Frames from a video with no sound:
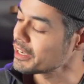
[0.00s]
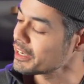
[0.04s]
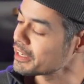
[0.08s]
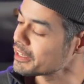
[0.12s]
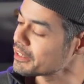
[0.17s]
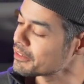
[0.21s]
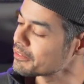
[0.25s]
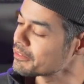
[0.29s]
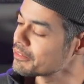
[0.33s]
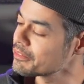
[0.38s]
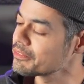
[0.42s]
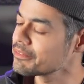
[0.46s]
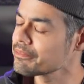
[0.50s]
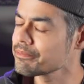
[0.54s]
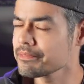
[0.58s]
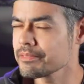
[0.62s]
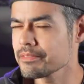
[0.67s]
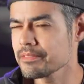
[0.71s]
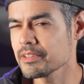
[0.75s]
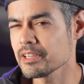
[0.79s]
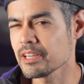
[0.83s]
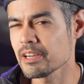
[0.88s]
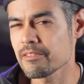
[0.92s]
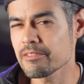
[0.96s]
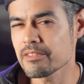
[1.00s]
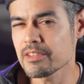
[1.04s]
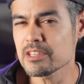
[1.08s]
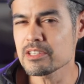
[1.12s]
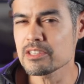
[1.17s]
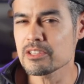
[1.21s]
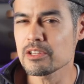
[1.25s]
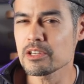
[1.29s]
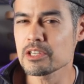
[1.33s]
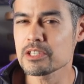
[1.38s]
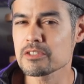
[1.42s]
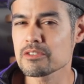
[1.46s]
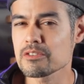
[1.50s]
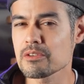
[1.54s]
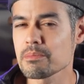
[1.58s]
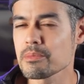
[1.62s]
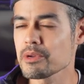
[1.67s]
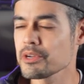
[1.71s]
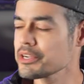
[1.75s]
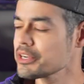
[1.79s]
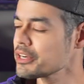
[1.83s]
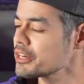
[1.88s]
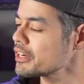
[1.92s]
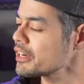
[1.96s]
And if this looks
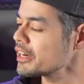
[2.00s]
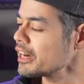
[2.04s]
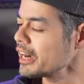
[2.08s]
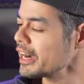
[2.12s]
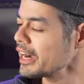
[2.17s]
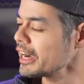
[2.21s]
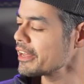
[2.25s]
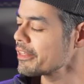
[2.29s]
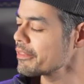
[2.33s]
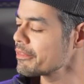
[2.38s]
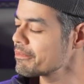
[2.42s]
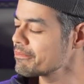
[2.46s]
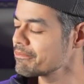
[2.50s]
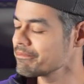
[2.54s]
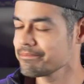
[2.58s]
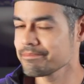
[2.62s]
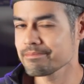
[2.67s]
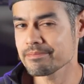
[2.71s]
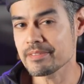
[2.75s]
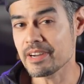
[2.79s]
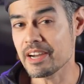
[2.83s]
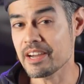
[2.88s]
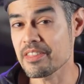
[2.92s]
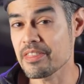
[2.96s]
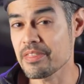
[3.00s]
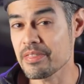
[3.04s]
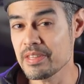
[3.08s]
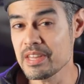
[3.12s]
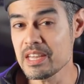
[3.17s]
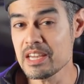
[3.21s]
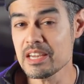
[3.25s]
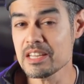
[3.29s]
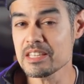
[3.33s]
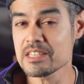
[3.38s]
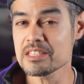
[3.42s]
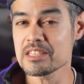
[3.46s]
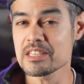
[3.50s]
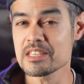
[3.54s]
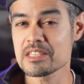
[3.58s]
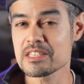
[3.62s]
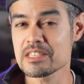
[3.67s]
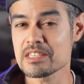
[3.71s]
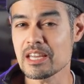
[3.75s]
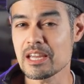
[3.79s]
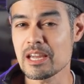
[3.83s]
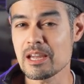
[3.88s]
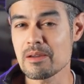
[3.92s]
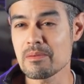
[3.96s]
familiar, I think it's the
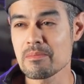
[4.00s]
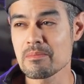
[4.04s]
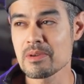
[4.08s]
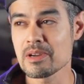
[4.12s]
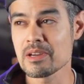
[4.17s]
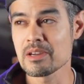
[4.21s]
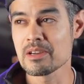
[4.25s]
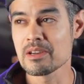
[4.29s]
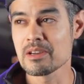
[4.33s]
same